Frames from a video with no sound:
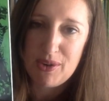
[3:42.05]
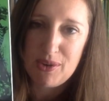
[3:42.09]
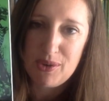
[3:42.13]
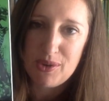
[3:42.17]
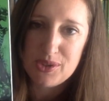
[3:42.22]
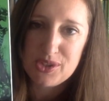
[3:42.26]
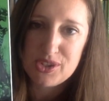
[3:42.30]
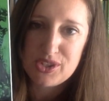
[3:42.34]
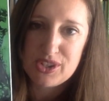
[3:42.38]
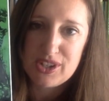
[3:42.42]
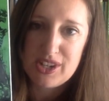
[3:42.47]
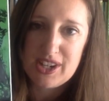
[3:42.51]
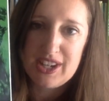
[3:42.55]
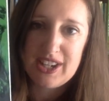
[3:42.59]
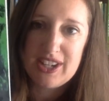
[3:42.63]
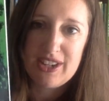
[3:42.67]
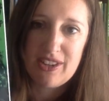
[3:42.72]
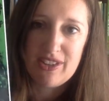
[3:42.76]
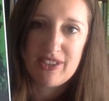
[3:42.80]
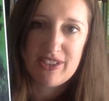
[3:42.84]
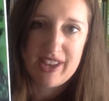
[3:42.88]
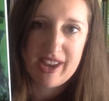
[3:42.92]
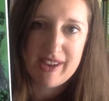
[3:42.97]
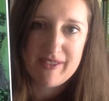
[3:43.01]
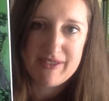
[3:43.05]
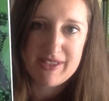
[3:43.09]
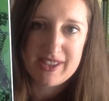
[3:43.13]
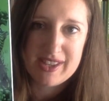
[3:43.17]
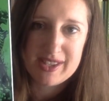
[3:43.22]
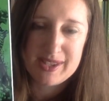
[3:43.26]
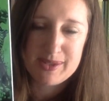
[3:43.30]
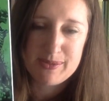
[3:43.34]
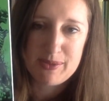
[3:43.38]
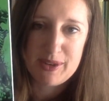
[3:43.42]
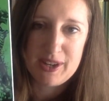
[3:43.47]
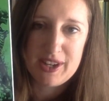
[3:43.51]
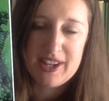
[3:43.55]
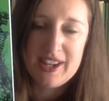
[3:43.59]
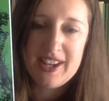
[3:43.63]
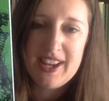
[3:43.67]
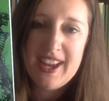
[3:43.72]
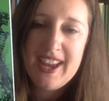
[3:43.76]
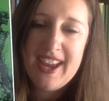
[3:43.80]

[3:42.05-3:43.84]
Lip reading: culture, you'll love this one.